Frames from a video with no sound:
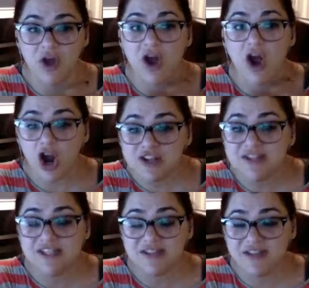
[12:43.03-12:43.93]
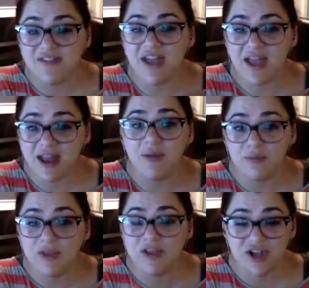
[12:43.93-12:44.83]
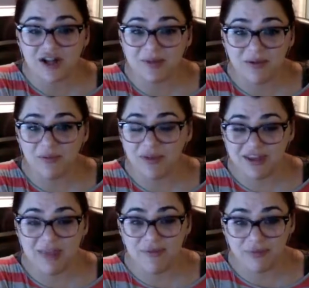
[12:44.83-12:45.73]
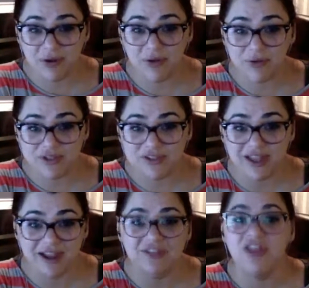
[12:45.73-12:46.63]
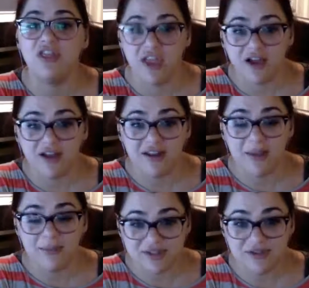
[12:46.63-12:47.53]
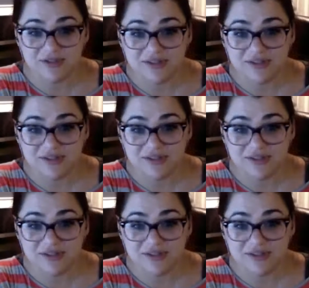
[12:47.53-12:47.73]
hardest TV we talked about in Game of Thrones, like the Theon episodes,